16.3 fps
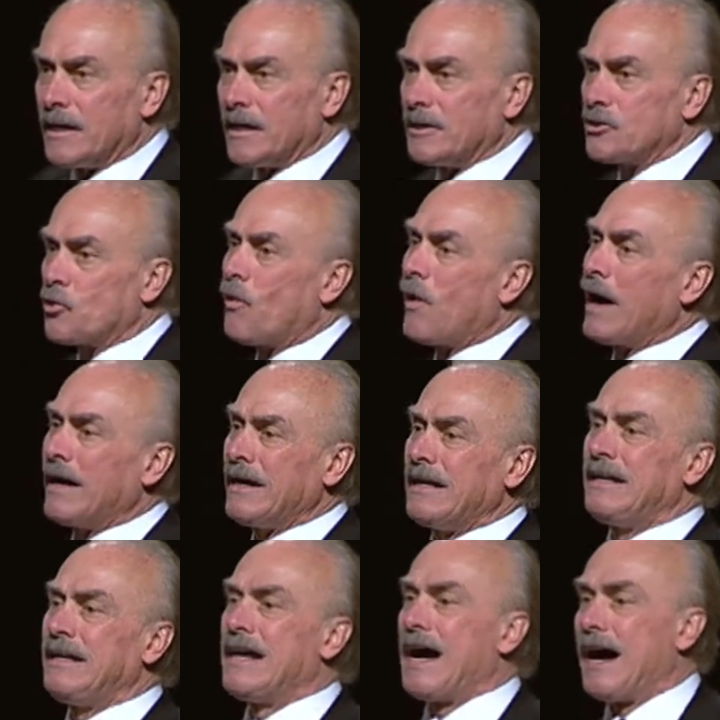is
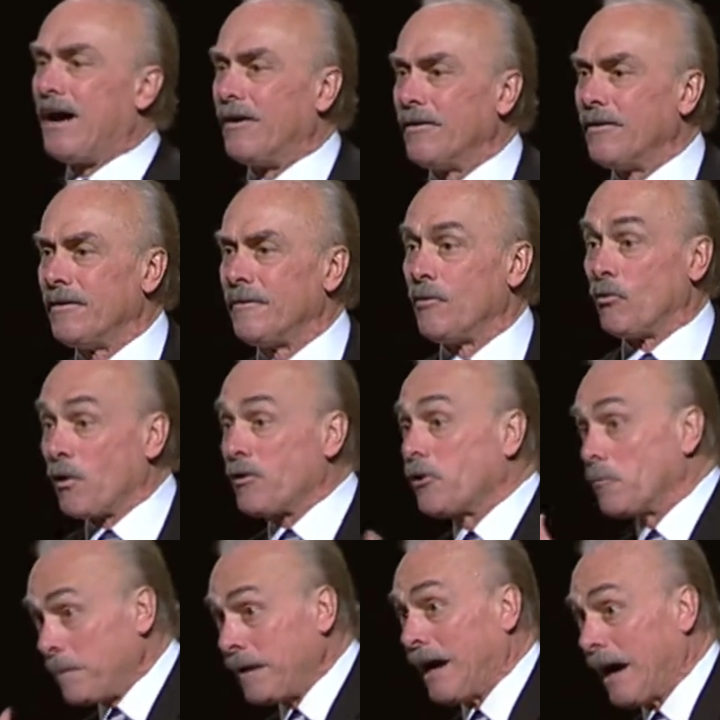winding down, whether
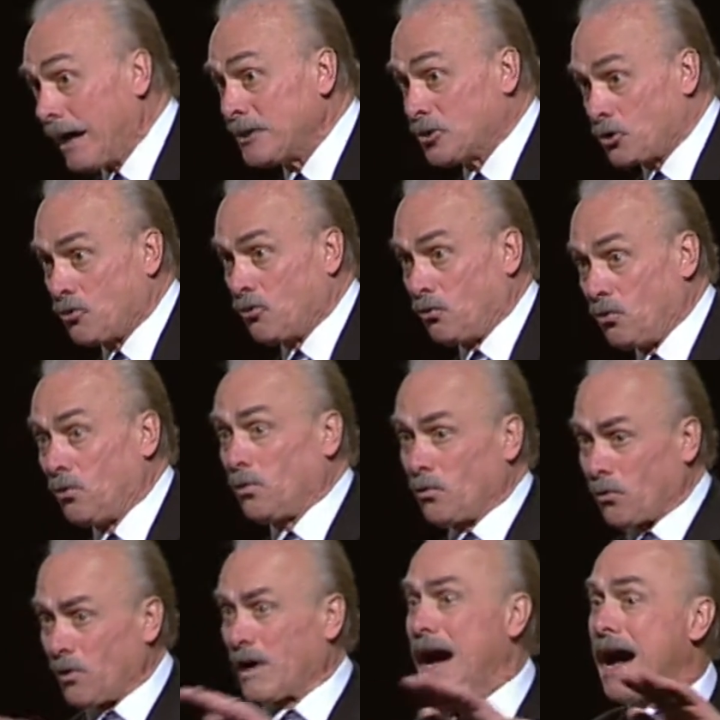it be high school
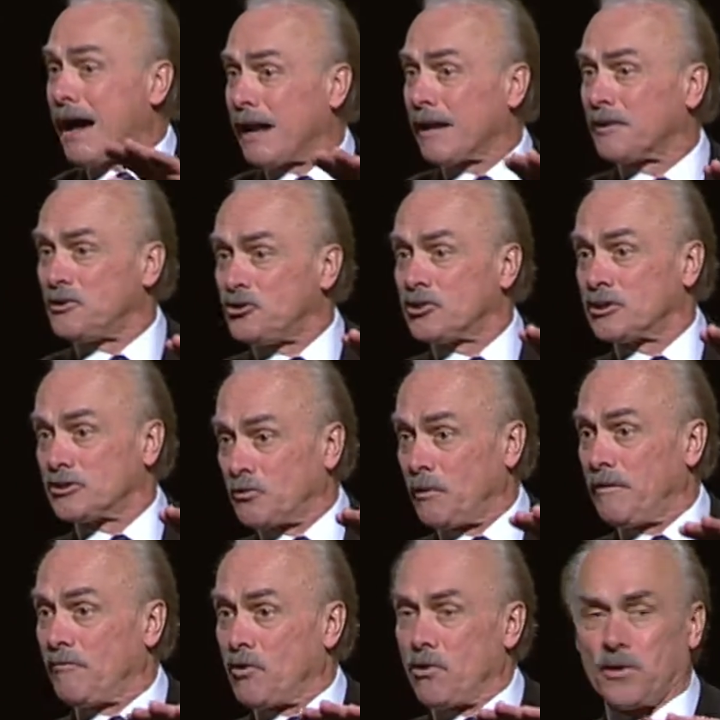or college, as
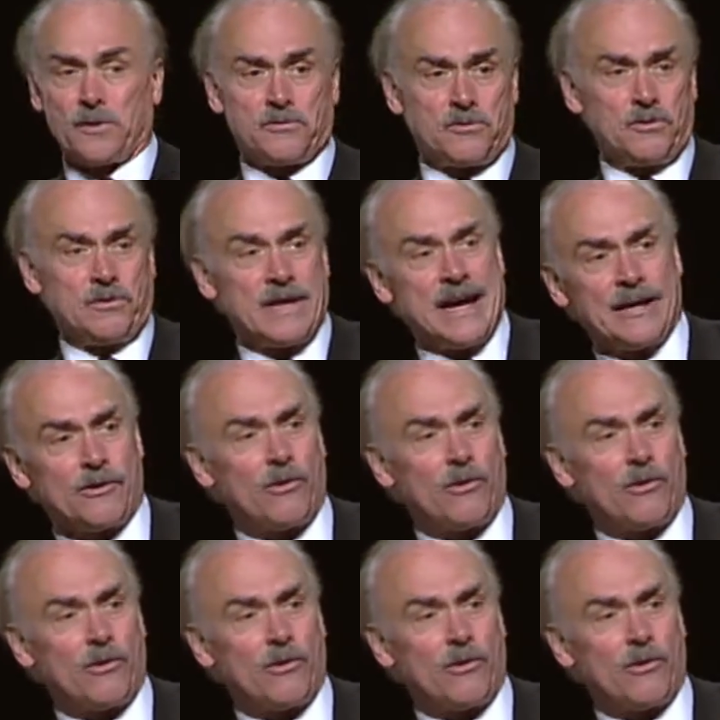we've gone through that,